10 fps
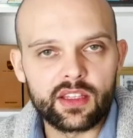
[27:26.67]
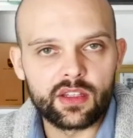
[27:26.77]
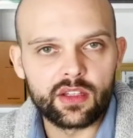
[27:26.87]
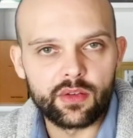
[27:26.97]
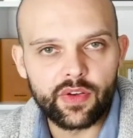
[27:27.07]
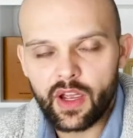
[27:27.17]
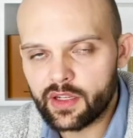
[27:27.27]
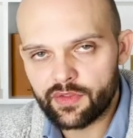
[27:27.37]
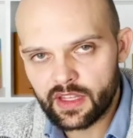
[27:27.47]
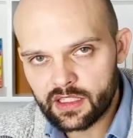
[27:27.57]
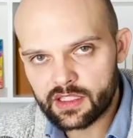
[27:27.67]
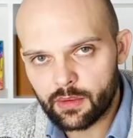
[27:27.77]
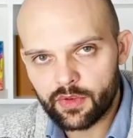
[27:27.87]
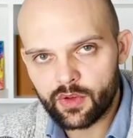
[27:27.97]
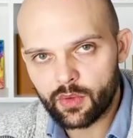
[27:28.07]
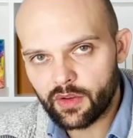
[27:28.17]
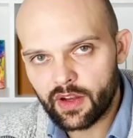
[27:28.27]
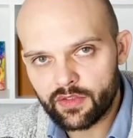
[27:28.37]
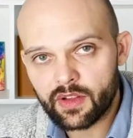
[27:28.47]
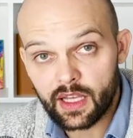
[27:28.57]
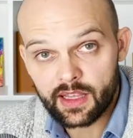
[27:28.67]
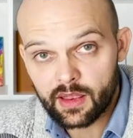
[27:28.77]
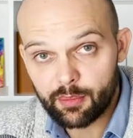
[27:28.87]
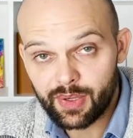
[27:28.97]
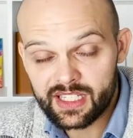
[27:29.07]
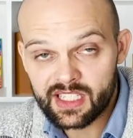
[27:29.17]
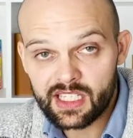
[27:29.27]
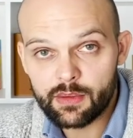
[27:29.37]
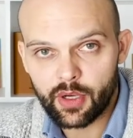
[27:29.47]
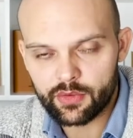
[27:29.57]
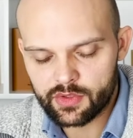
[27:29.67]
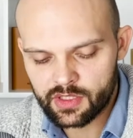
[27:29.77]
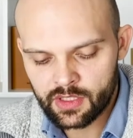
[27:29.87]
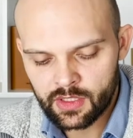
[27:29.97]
You've heard of things, some of you will have heard of, like placebos.